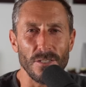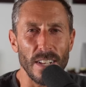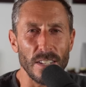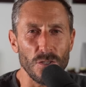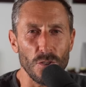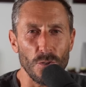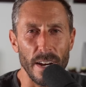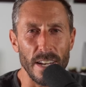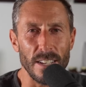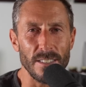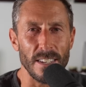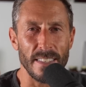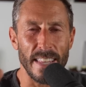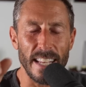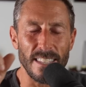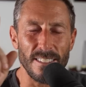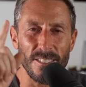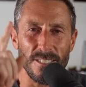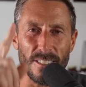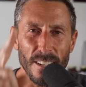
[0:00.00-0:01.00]
That's crazy. And
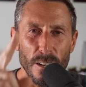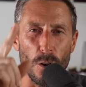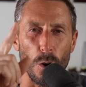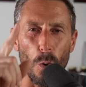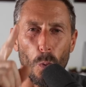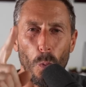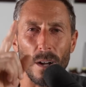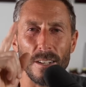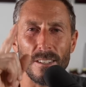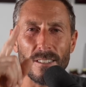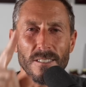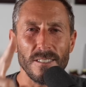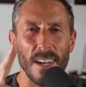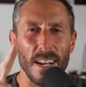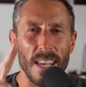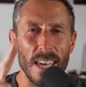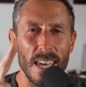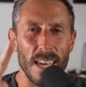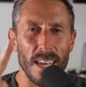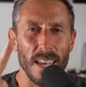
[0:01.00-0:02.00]
that single one
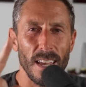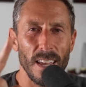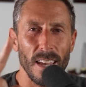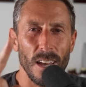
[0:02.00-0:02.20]
study